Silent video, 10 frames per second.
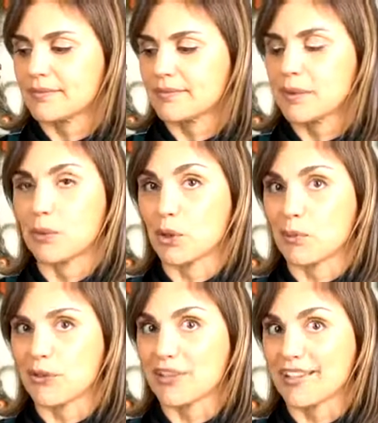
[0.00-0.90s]
We're
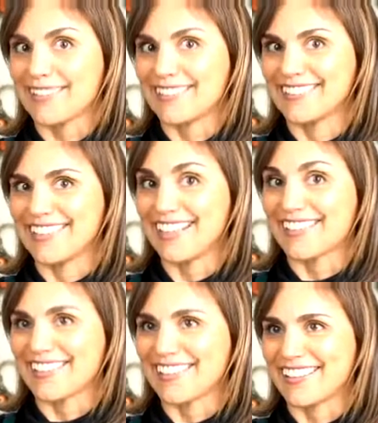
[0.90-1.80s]
almost there. Get
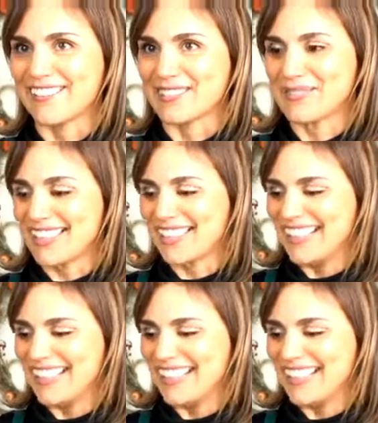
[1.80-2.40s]
excited, everybody.